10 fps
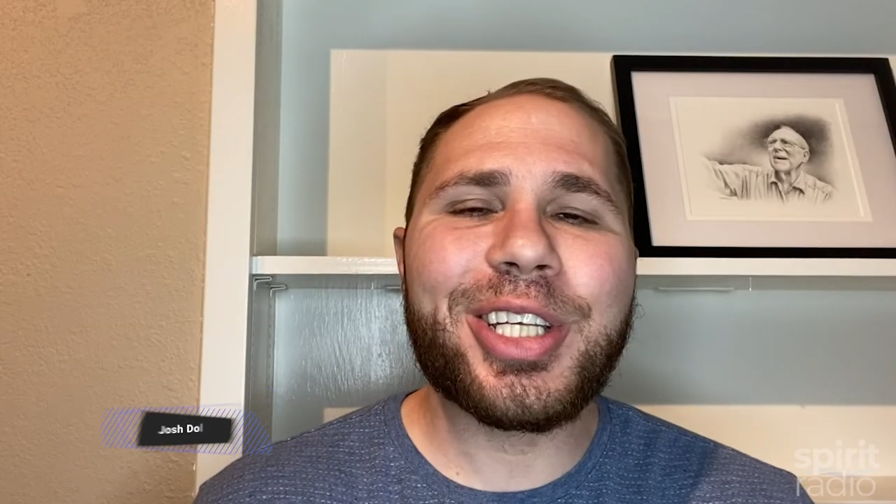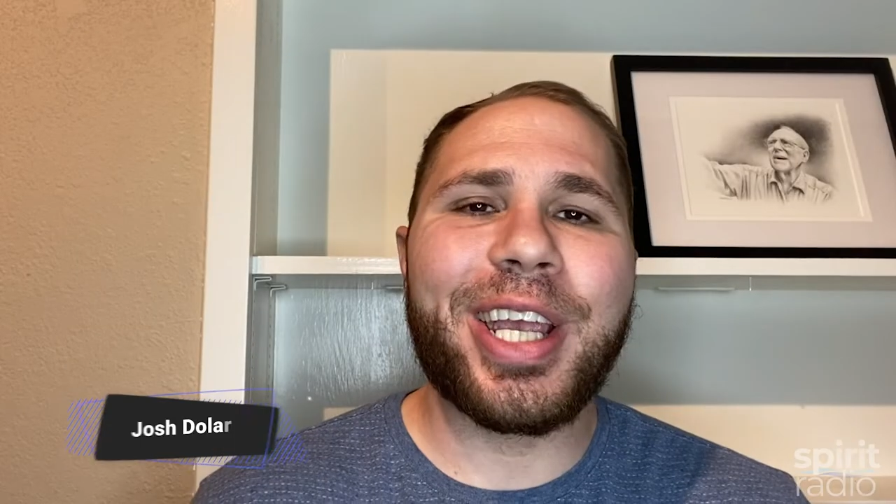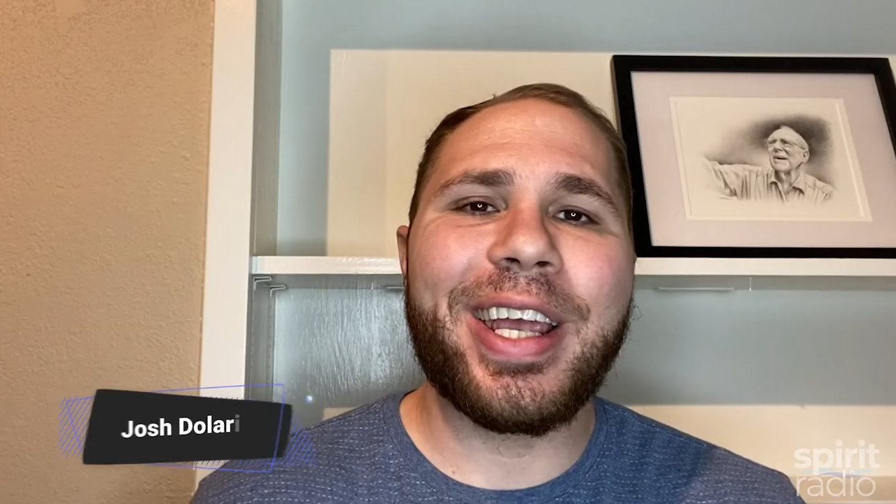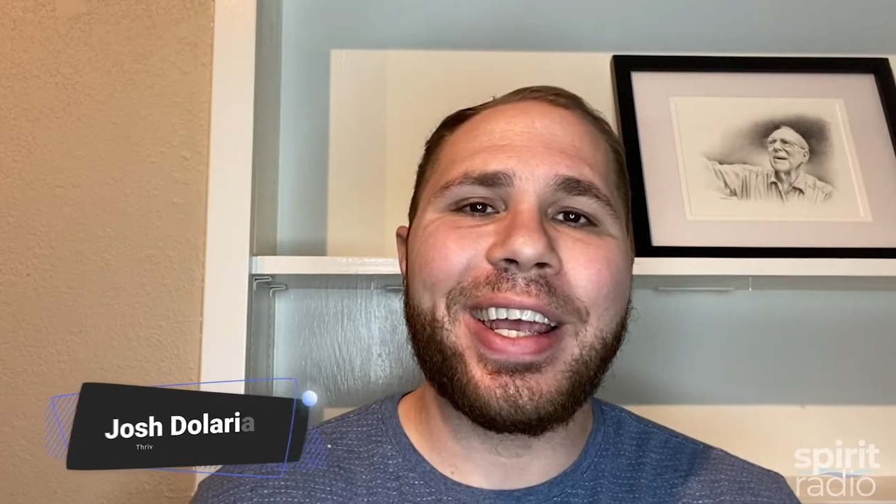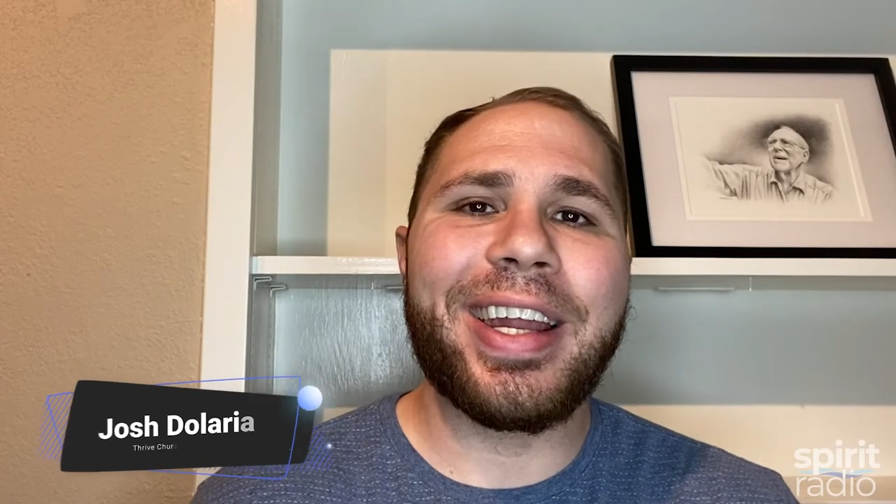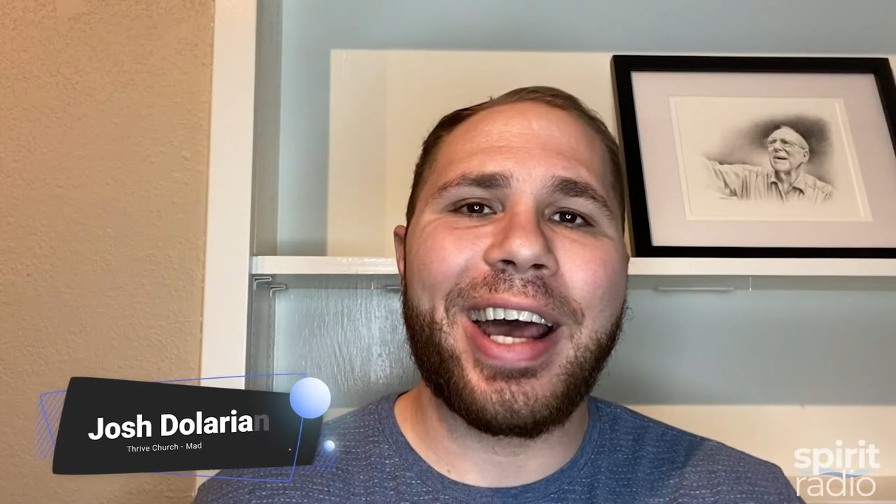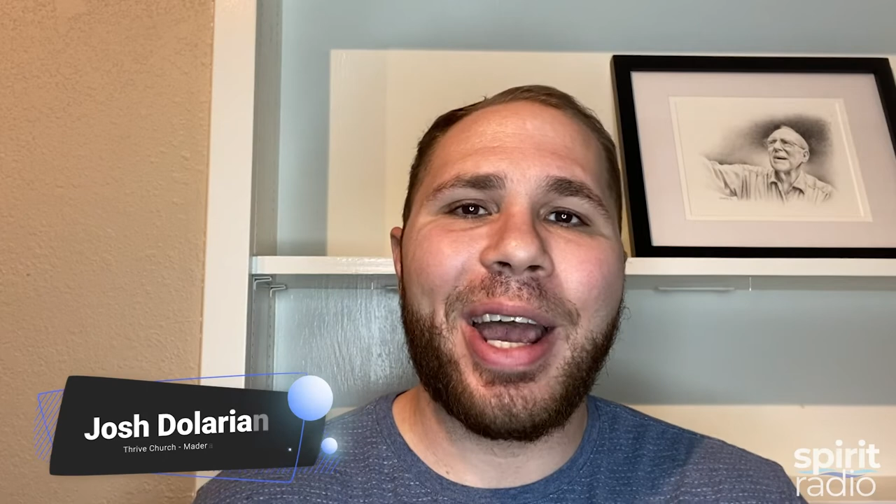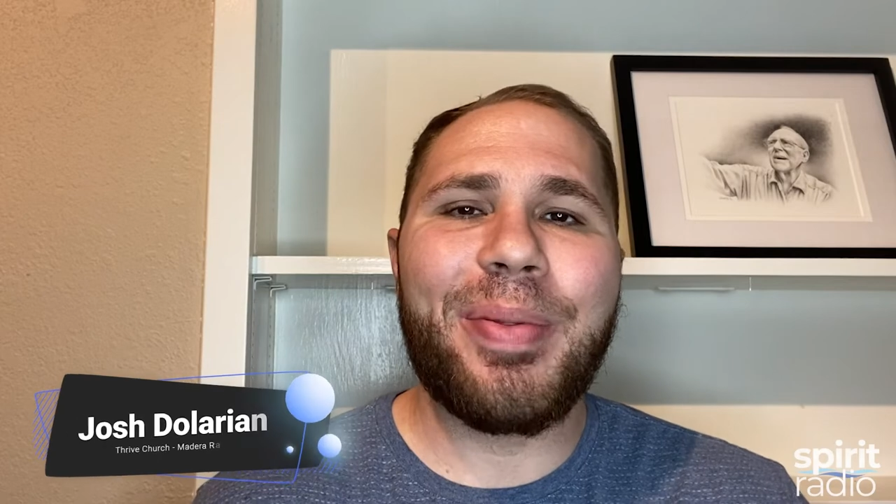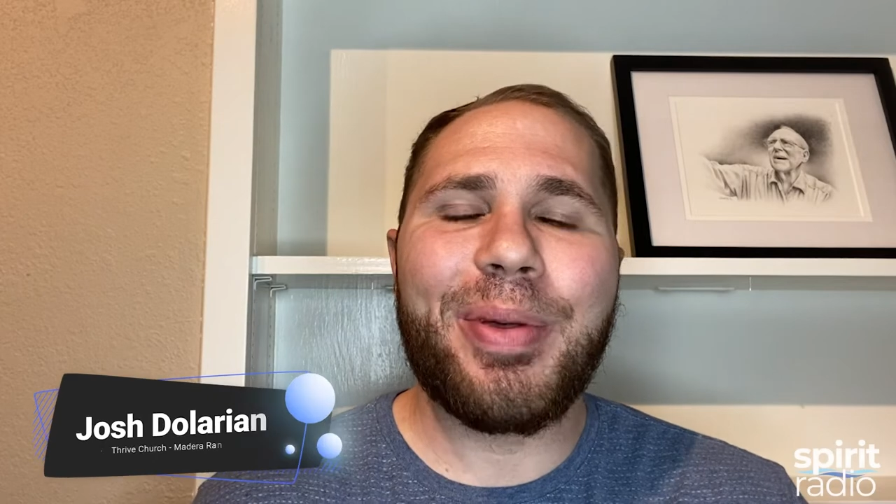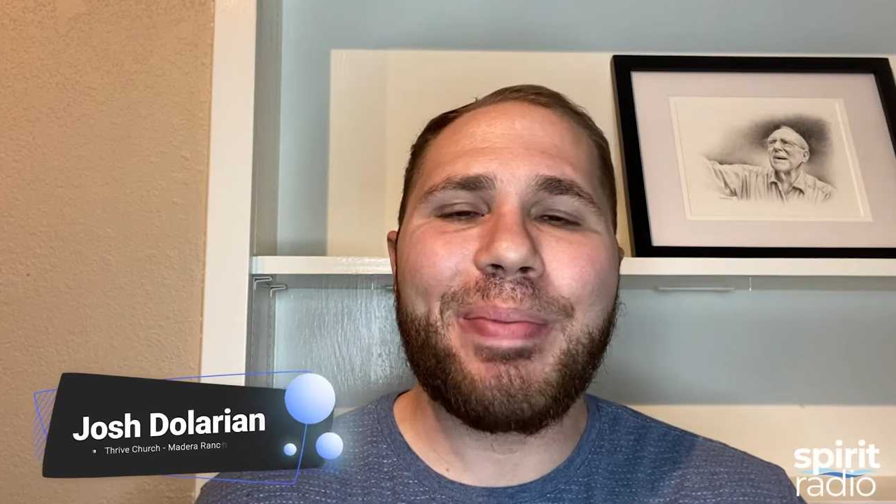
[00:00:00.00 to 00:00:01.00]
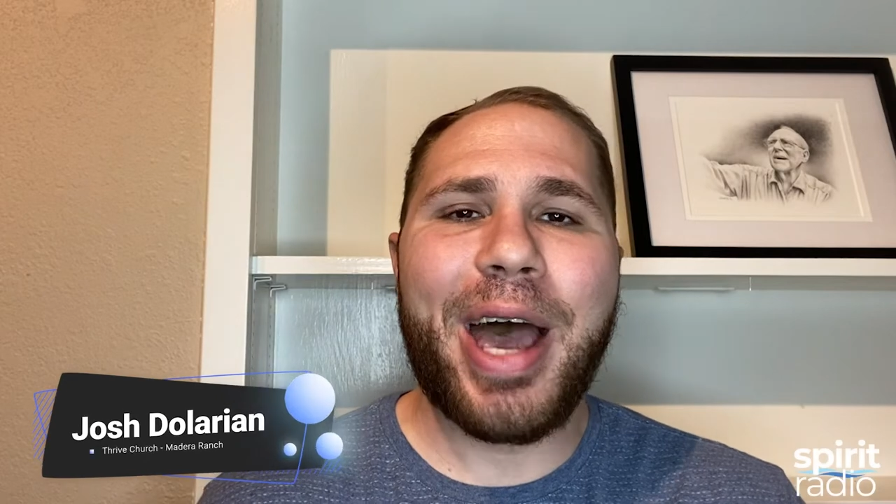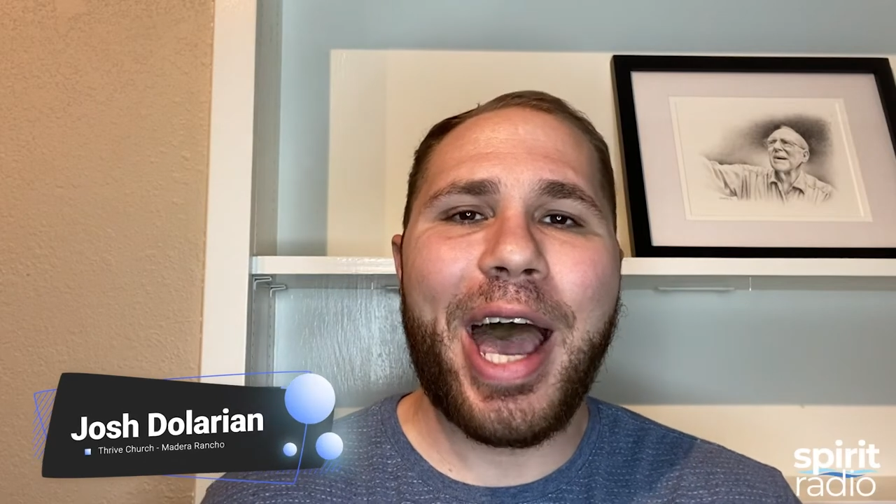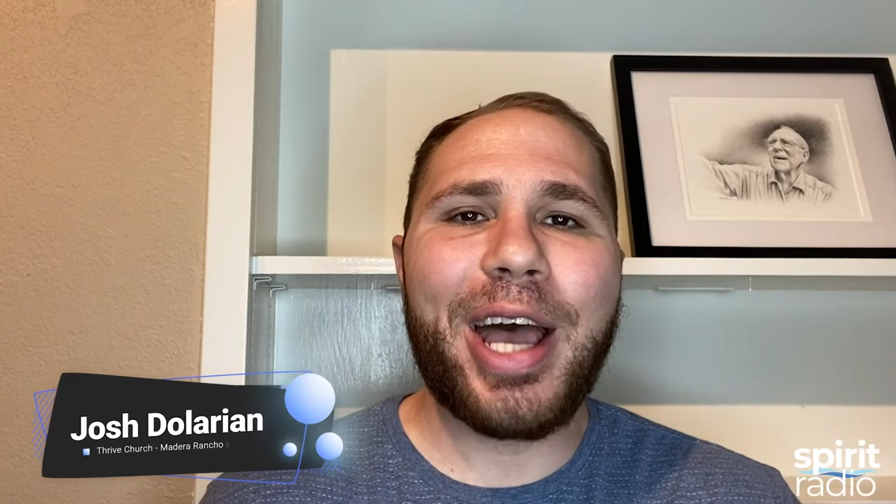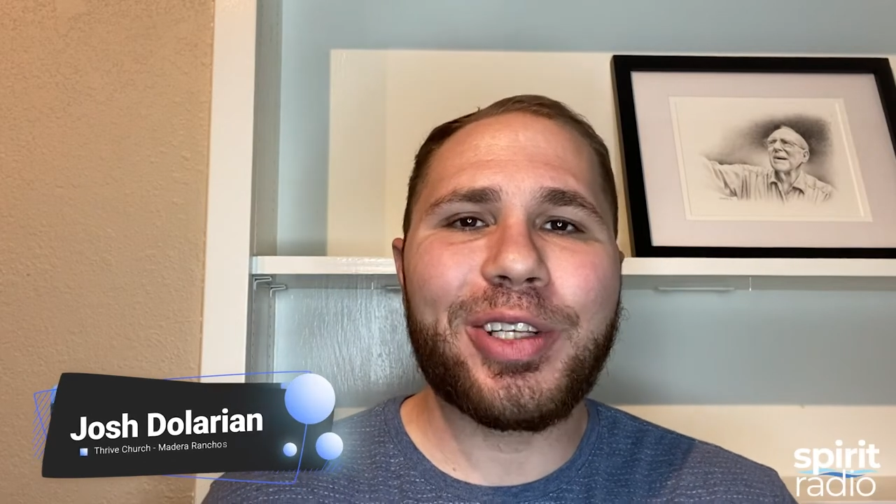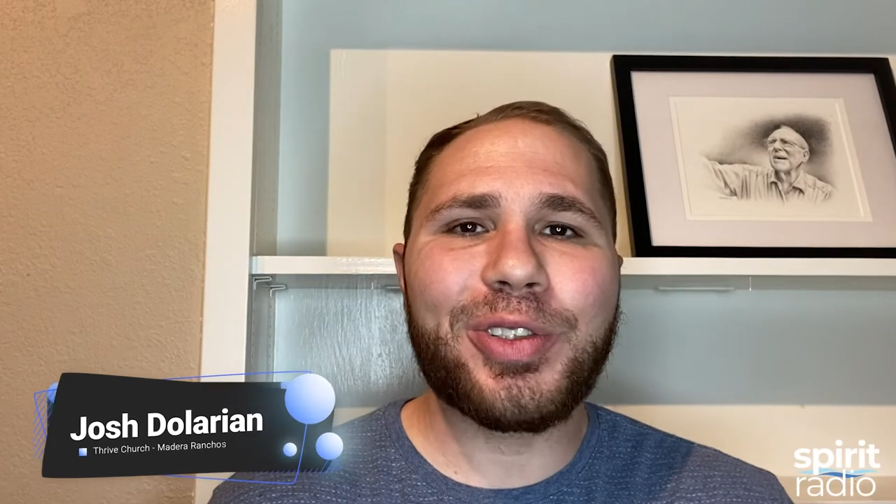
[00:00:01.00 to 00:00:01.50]
and I'm the
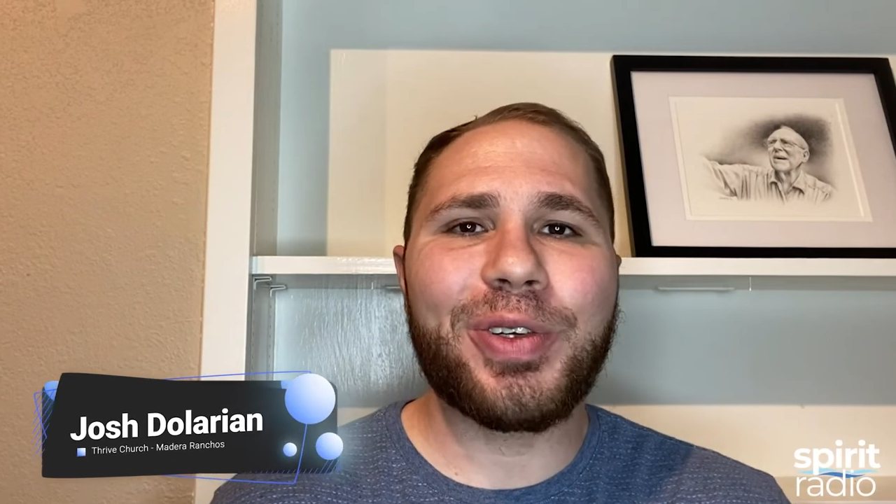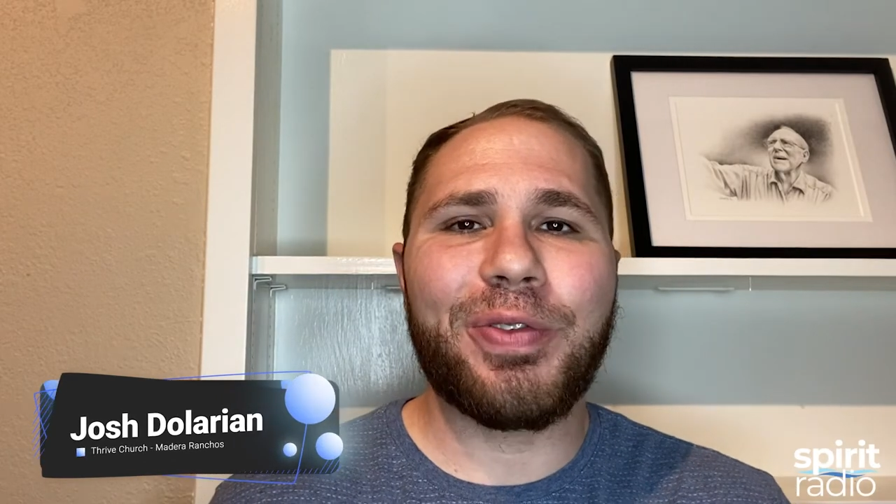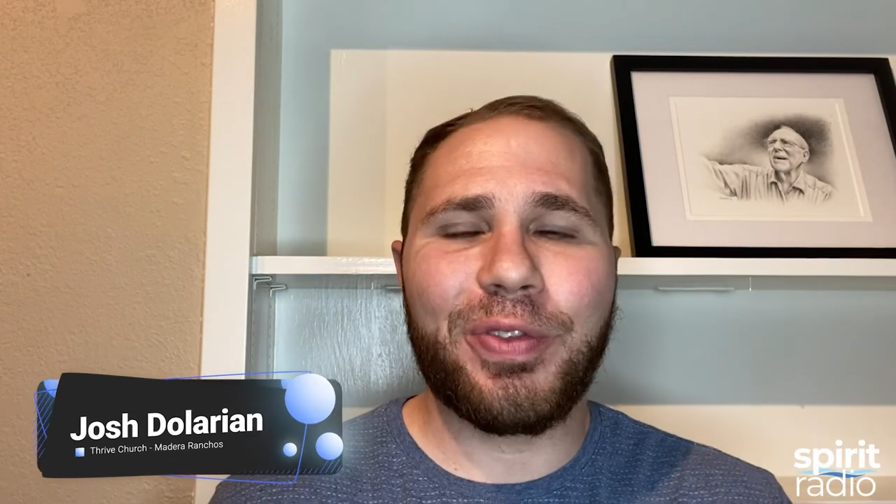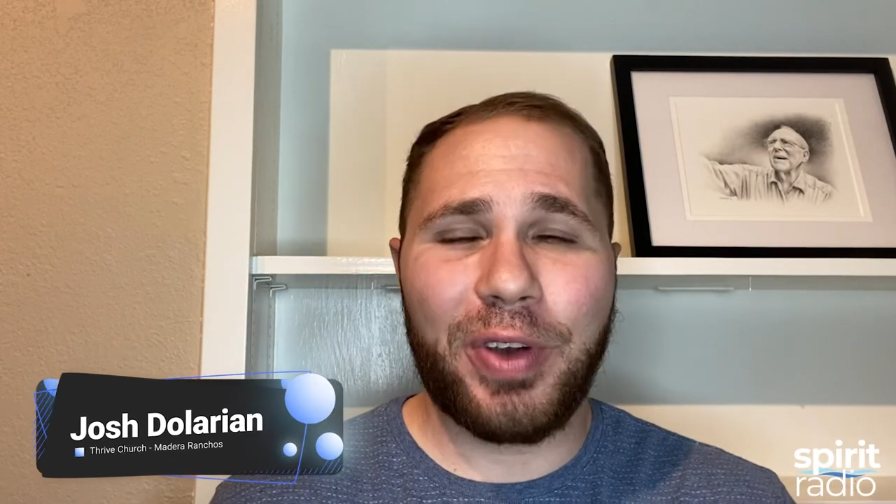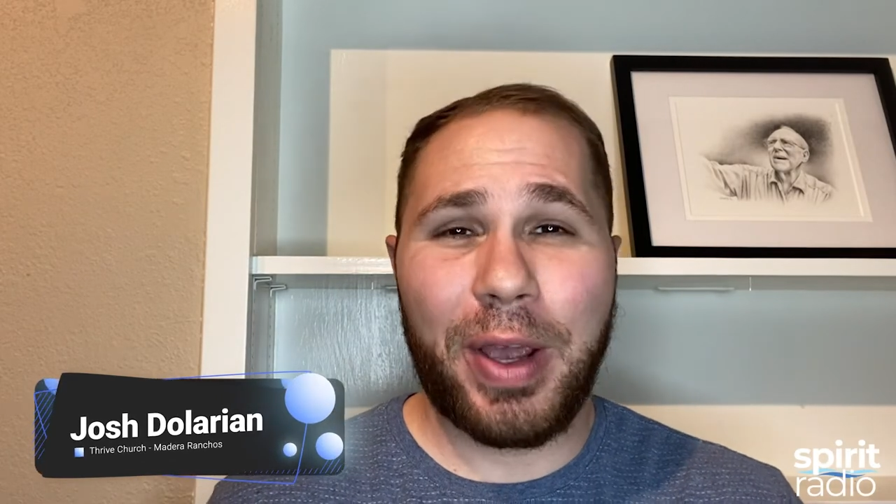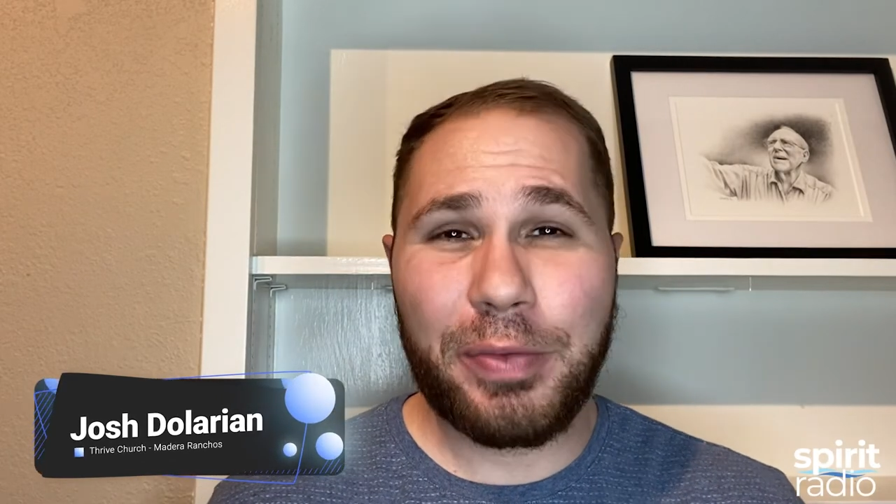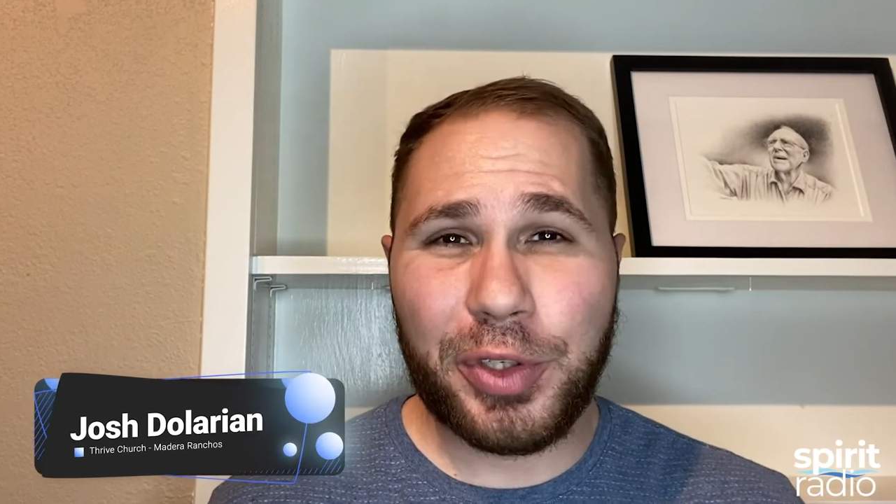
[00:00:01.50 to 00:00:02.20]
pastor of Thrive